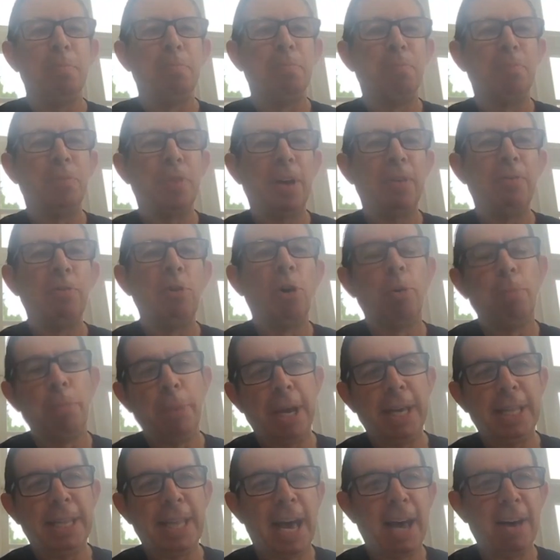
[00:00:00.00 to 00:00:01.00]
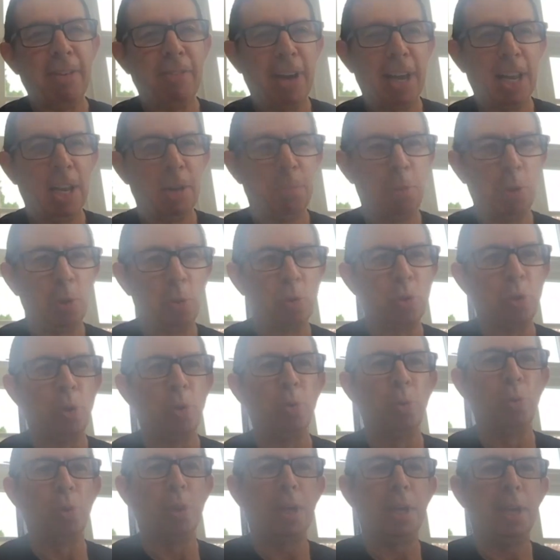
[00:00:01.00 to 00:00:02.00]
they've not made that available to
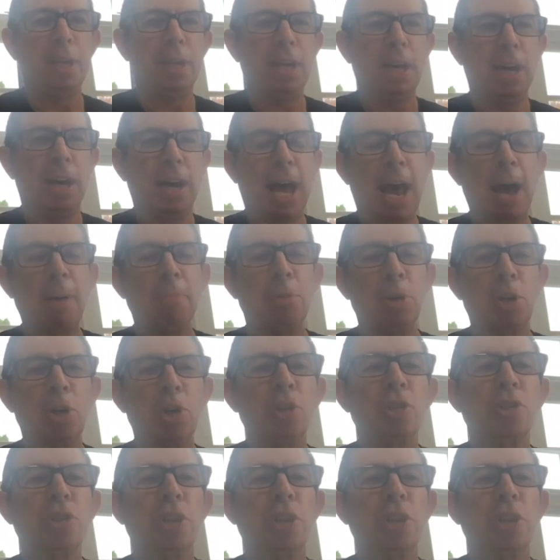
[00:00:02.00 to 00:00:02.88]
all the applicants